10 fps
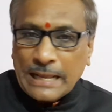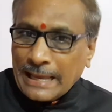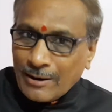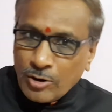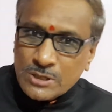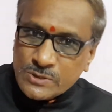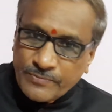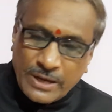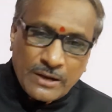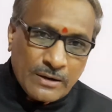cannot
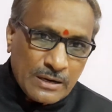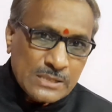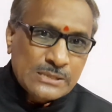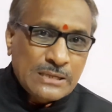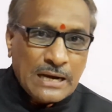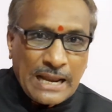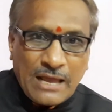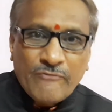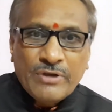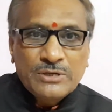speak this
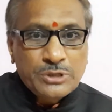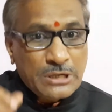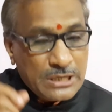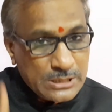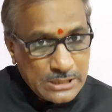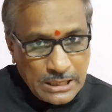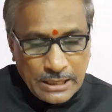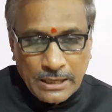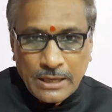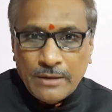language easily